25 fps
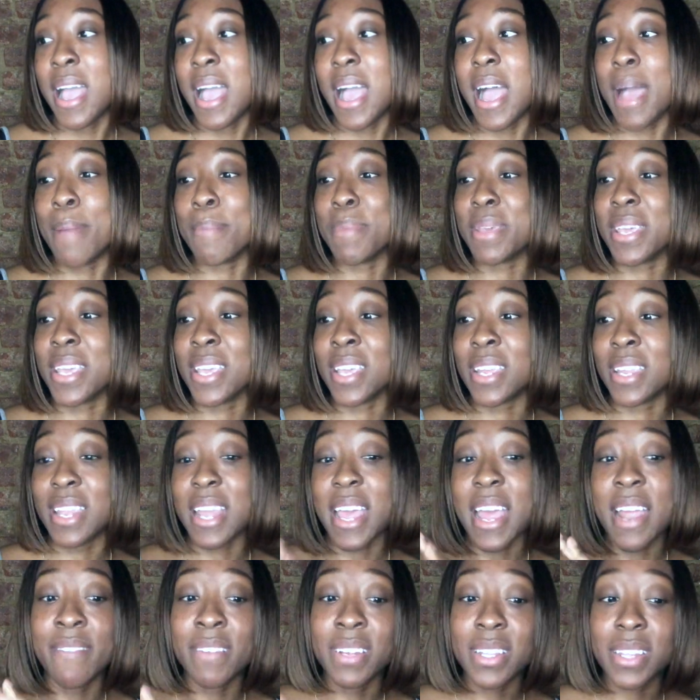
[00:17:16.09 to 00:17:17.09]
I mean,
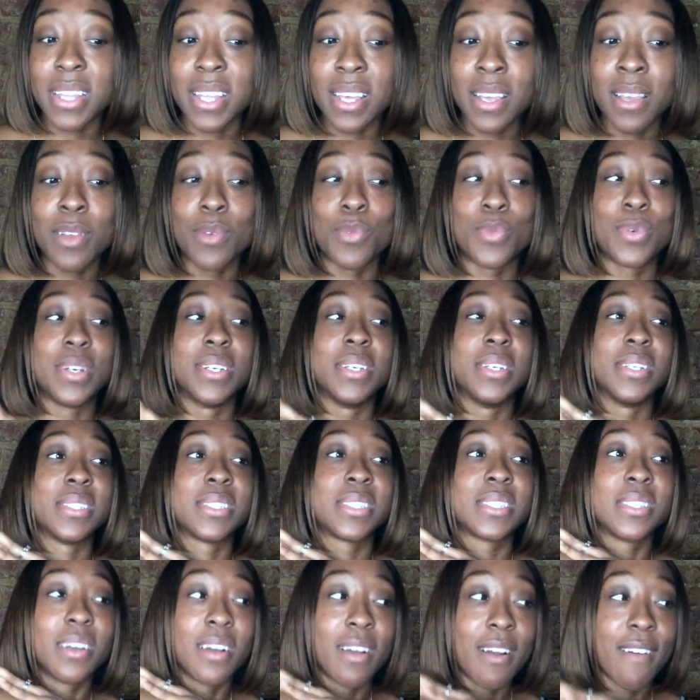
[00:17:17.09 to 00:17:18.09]
everything was
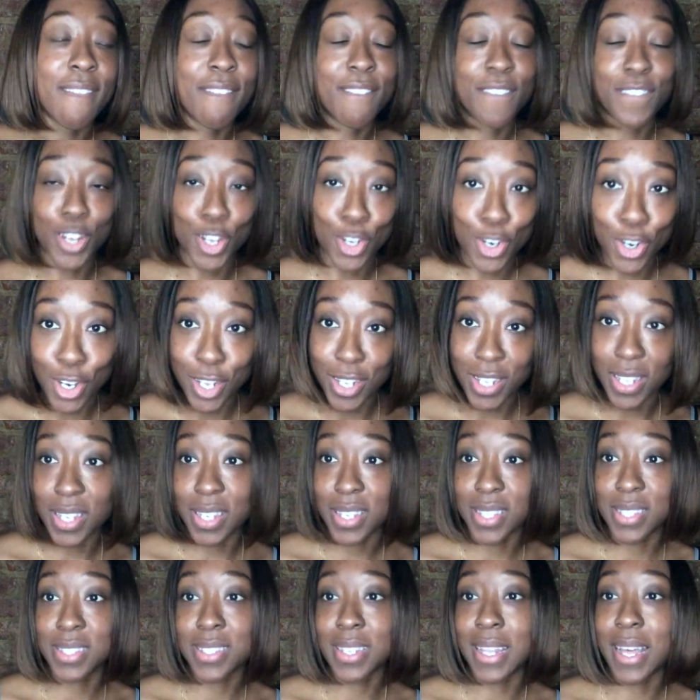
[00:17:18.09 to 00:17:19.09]

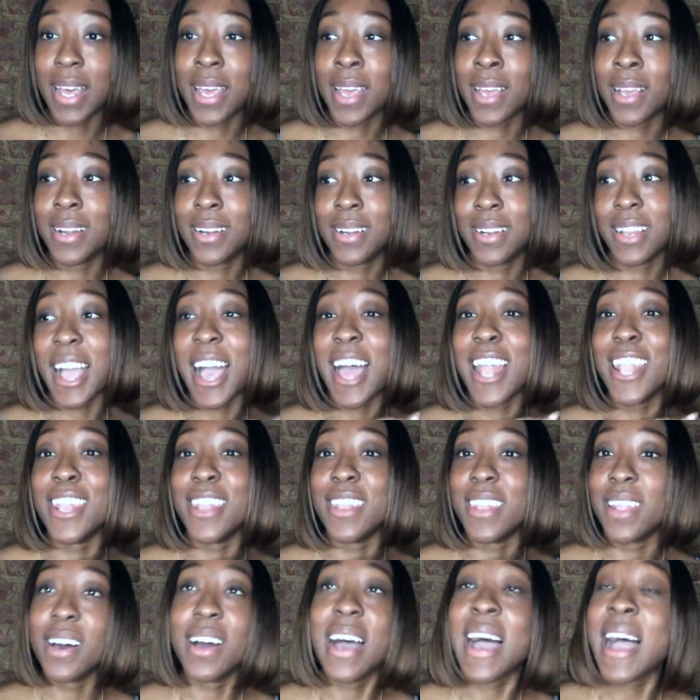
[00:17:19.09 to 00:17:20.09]
flawless. Like
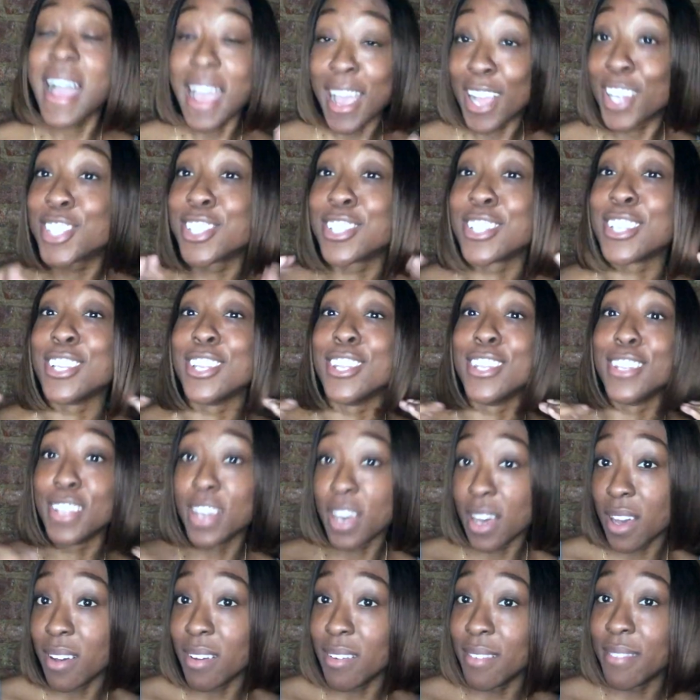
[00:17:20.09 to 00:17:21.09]
I actually
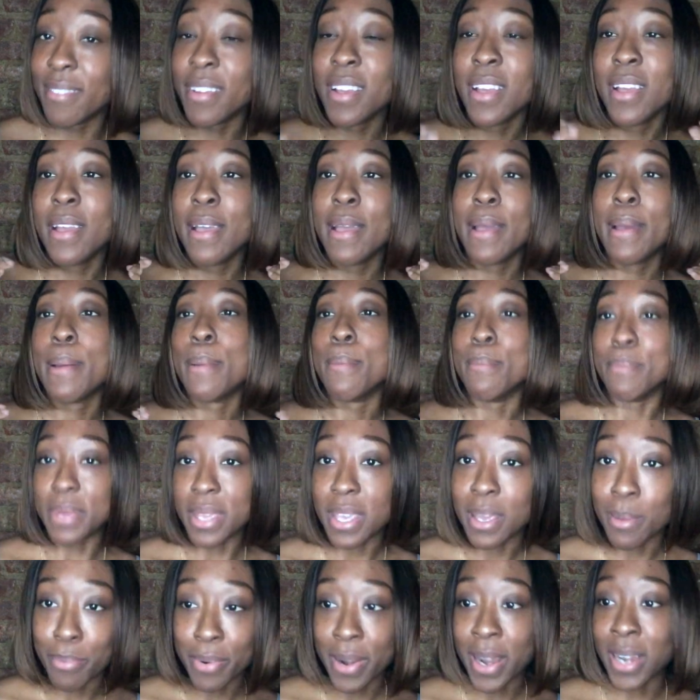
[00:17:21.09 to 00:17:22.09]
love
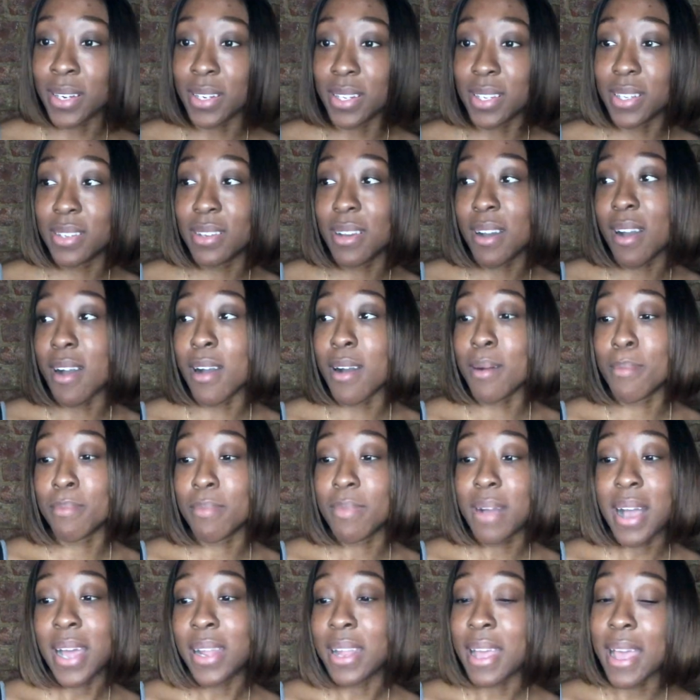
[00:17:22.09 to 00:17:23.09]
being pregnant.
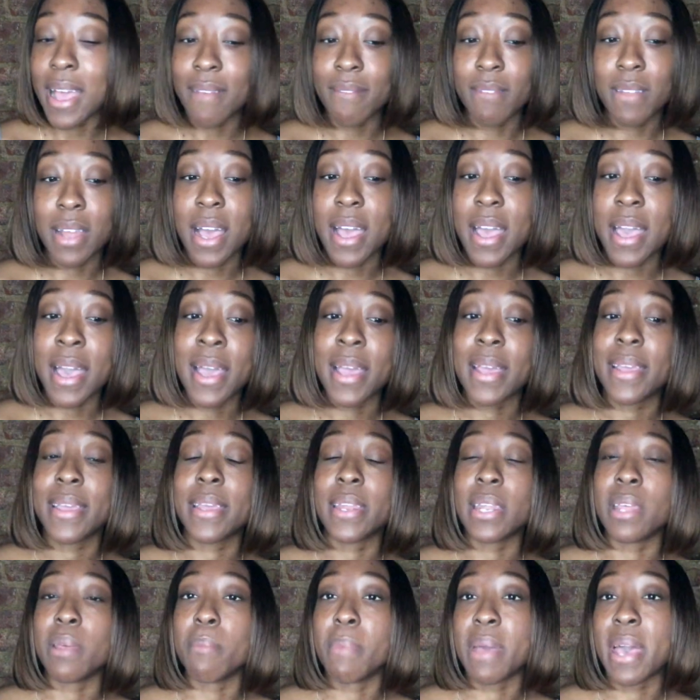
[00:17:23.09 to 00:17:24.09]
I have not had
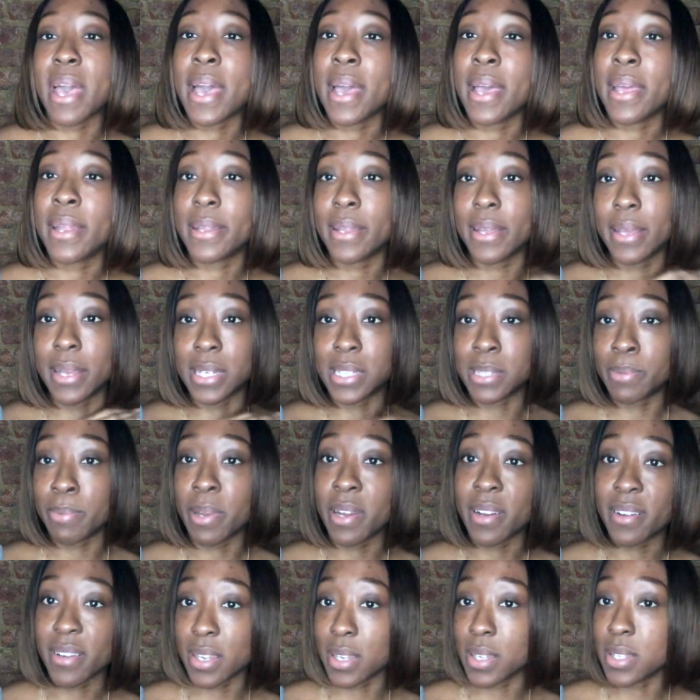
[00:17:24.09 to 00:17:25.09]
any bad
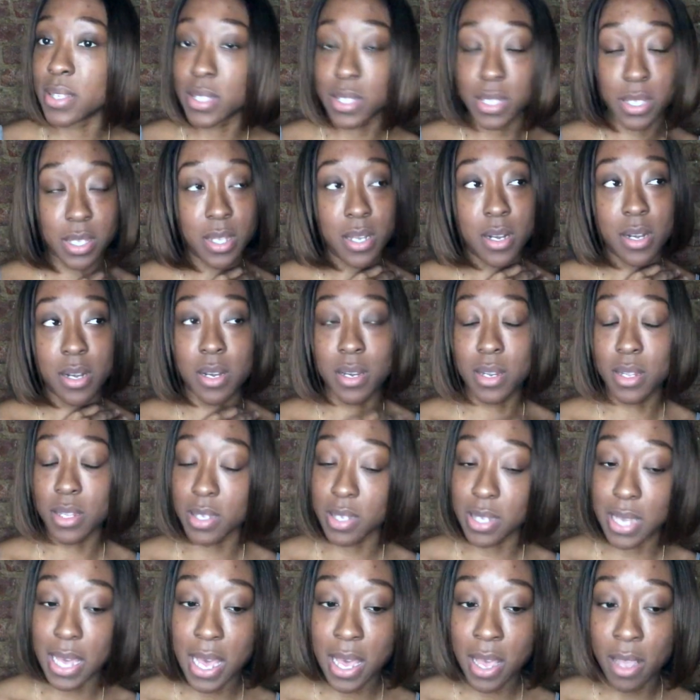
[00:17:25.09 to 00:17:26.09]
experience
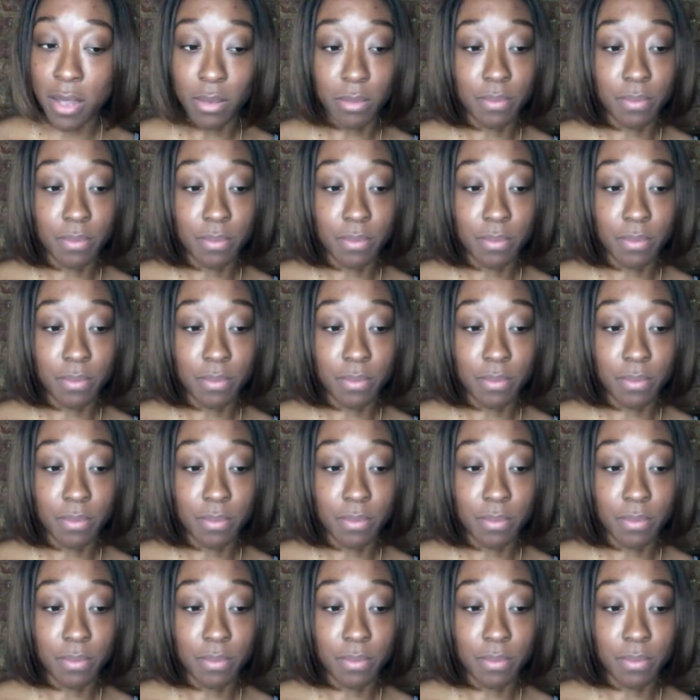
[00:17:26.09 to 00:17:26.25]
yet.